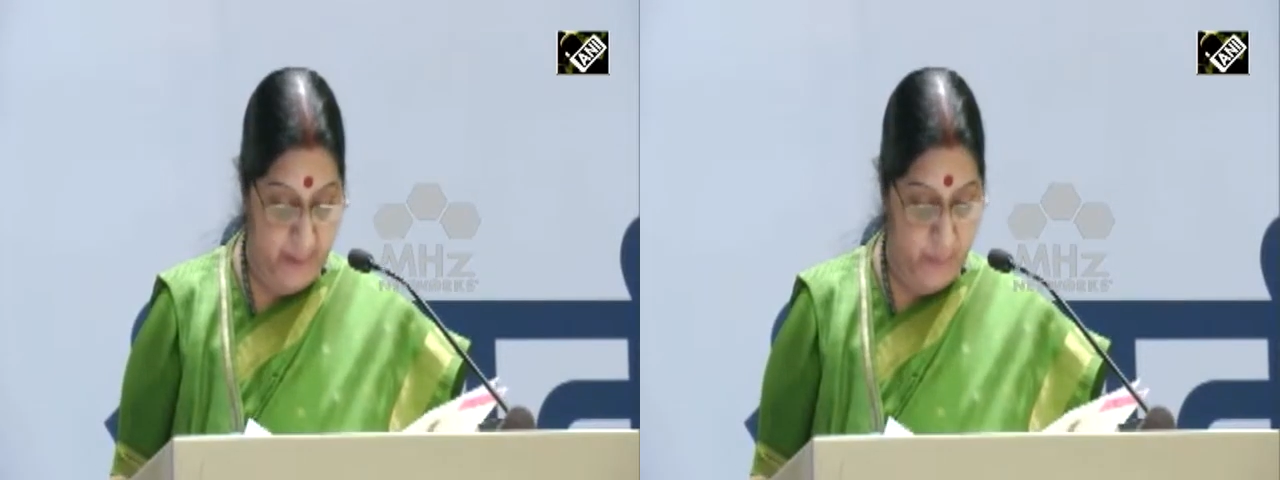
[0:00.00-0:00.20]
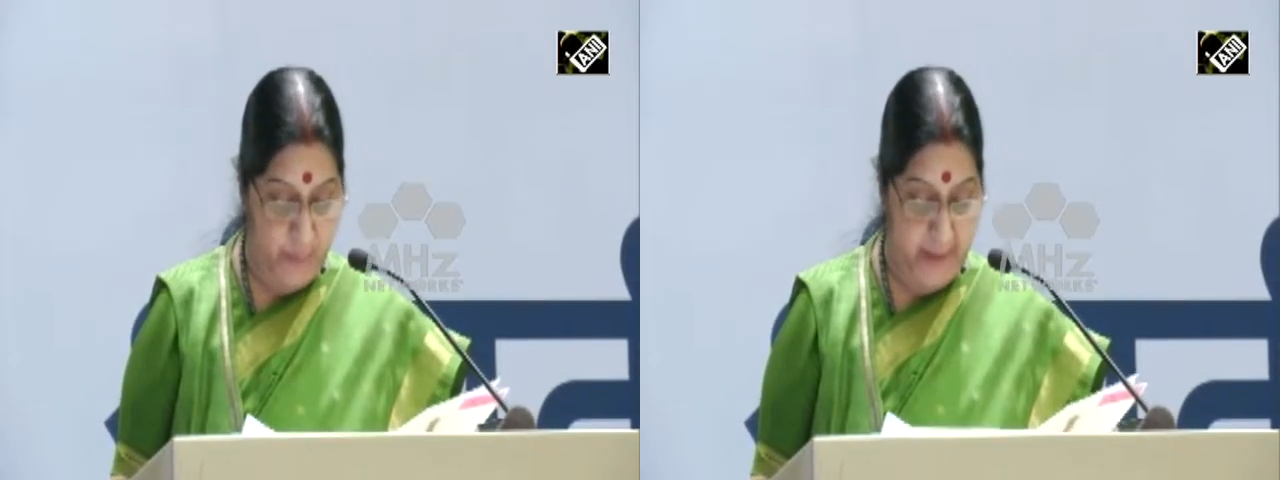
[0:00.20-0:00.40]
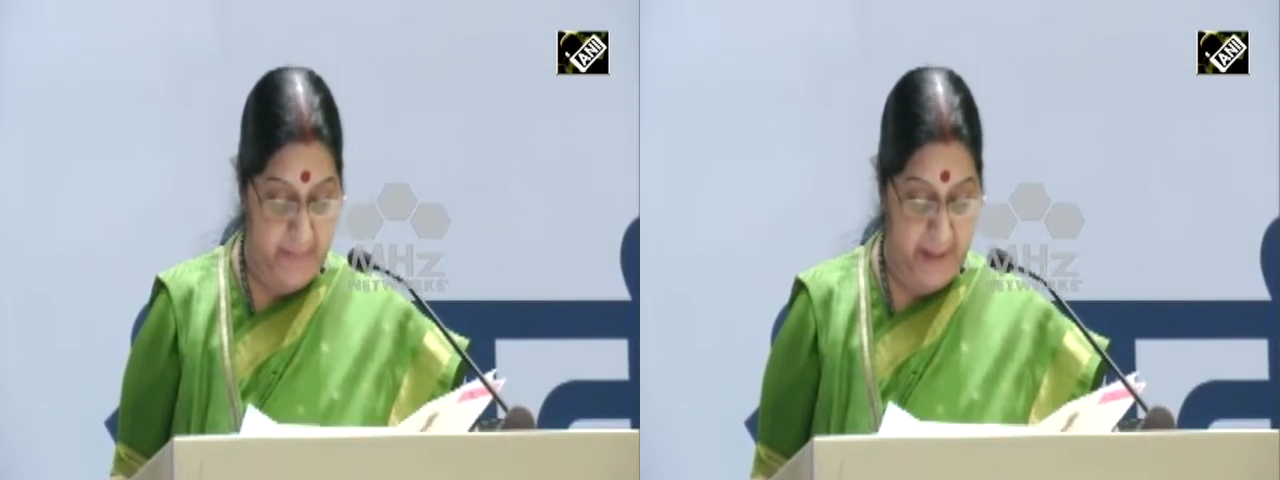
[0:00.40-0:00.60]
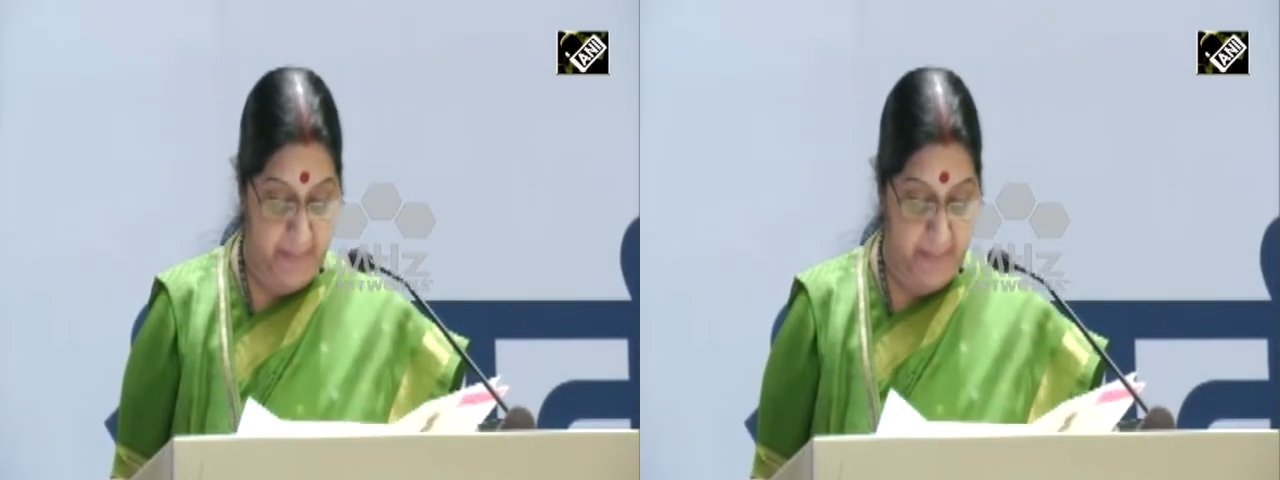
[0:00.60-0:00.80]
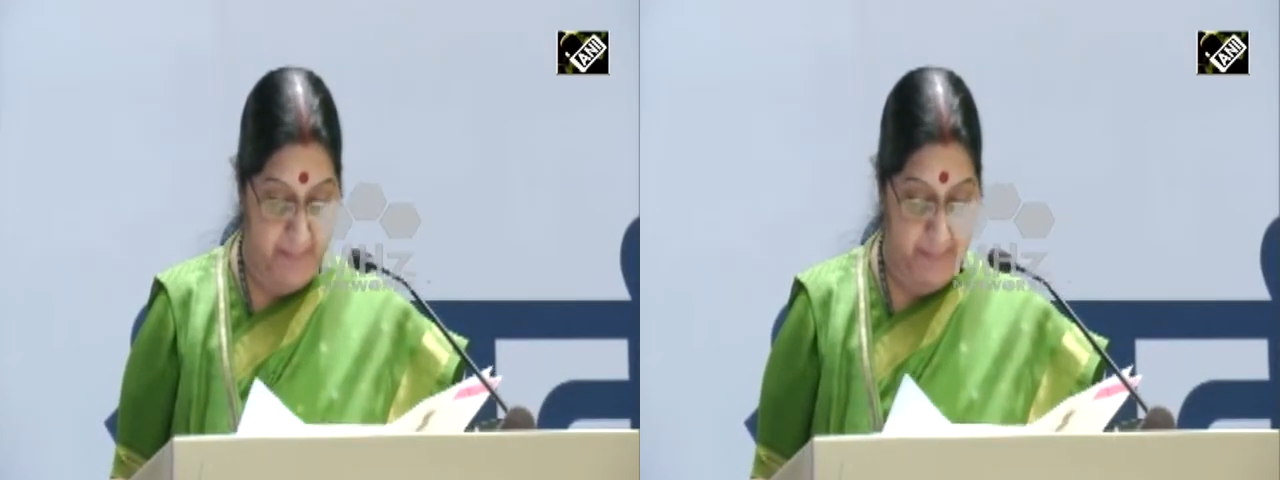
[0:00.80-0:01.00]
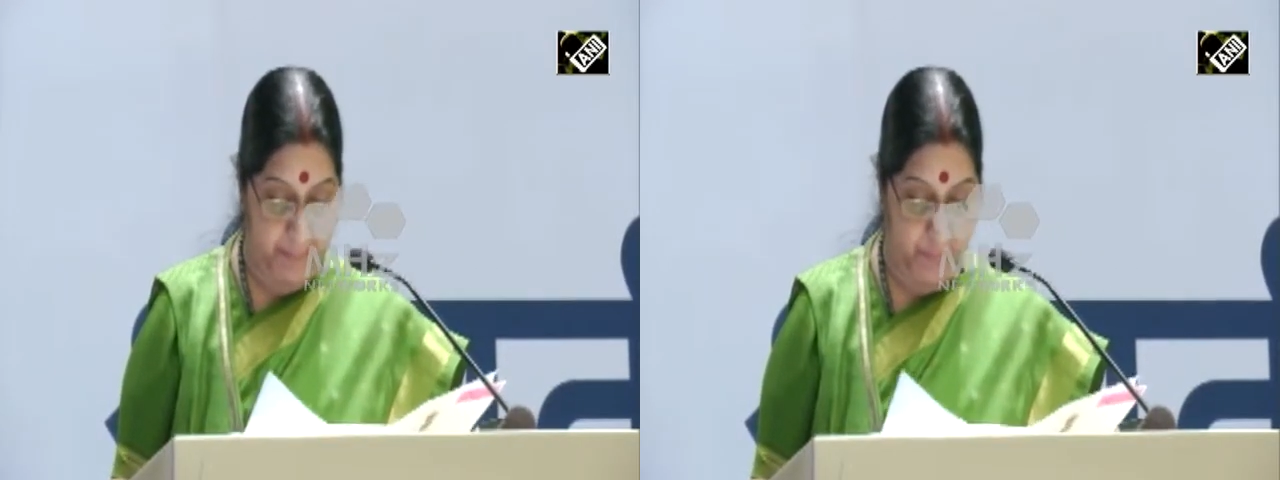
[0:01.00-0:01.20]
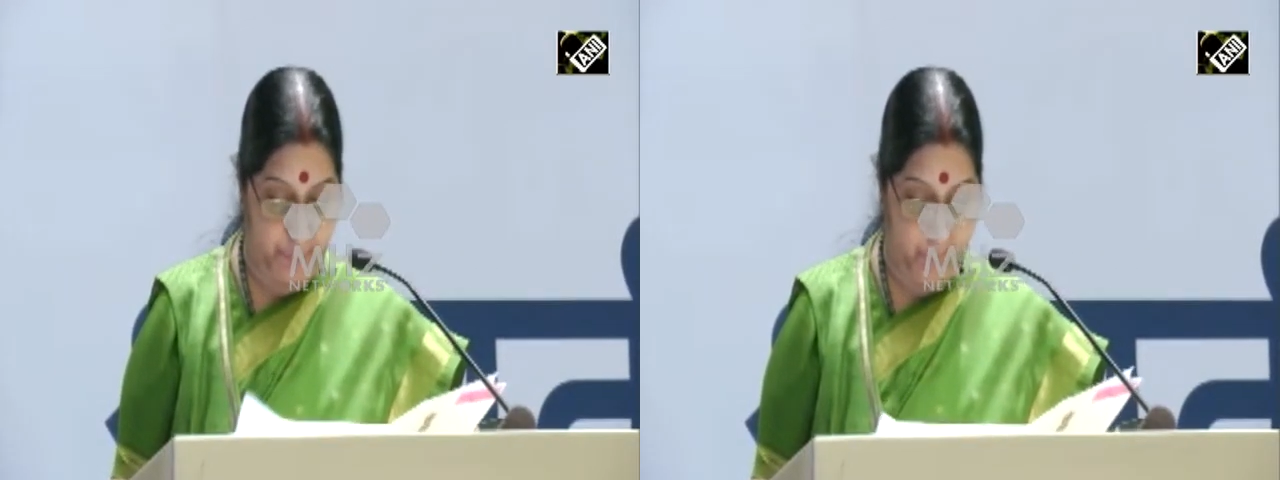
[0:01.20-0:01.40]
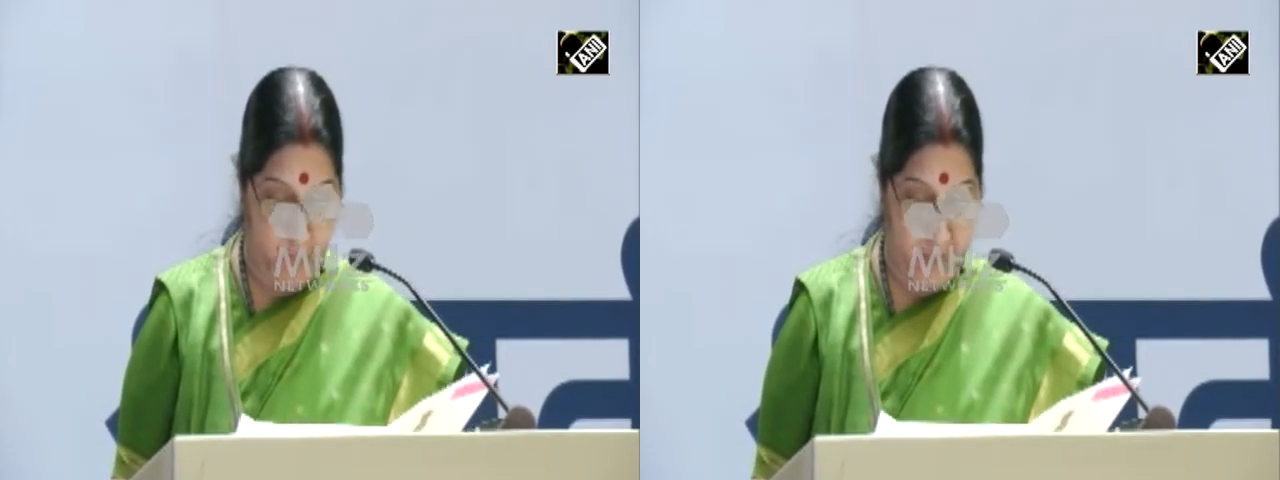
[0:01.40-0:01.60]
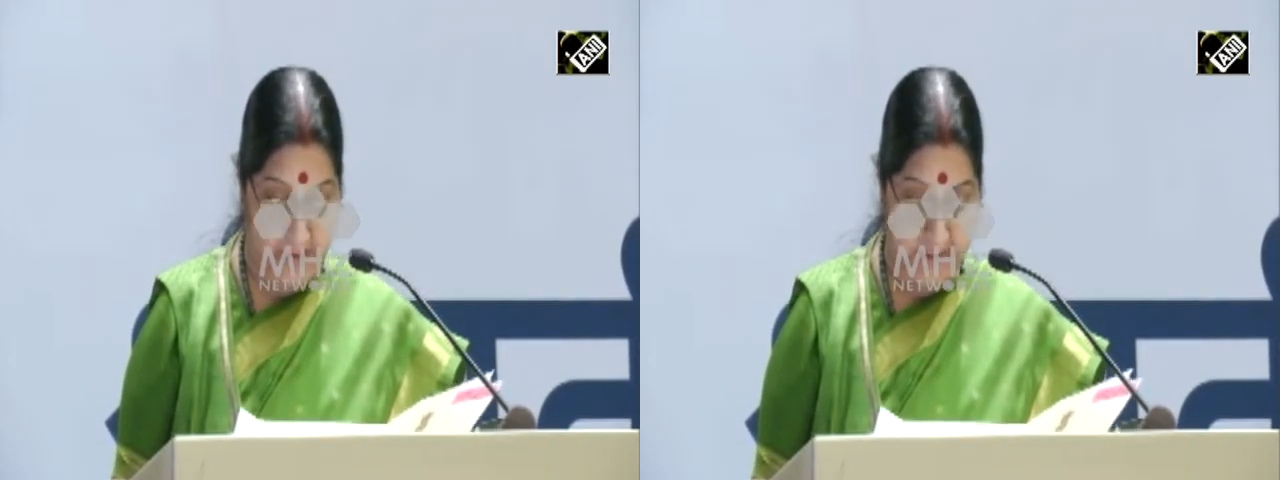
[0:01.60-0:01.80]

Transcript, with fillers: You can be a powerful force